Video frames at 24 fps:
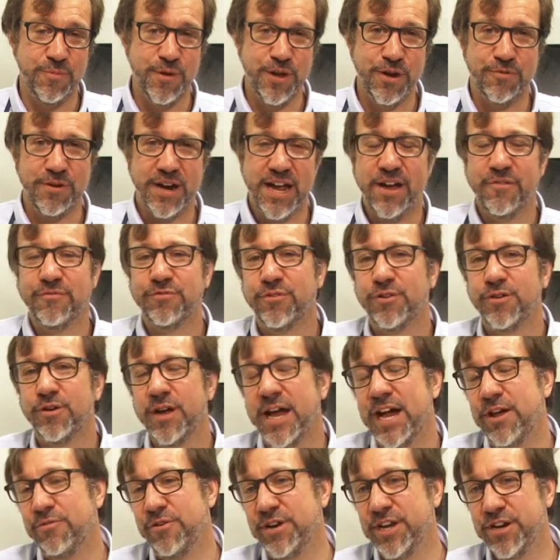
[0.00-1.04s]
have been around for one
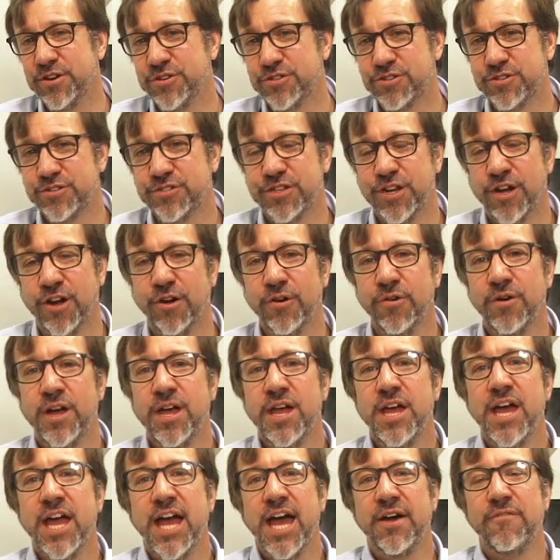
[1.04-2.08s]
hundred years or so,
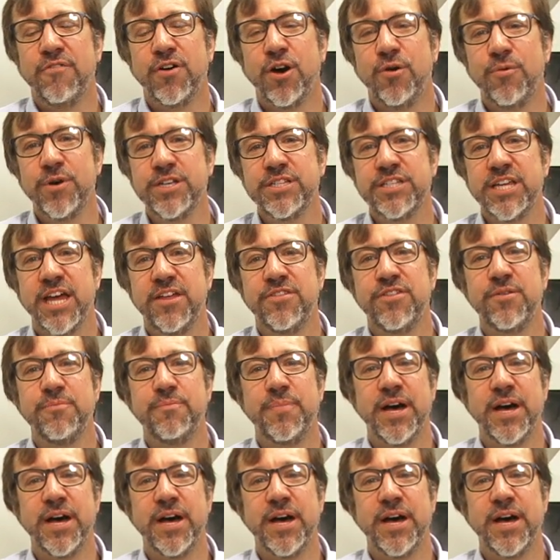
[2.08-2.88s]
have always had the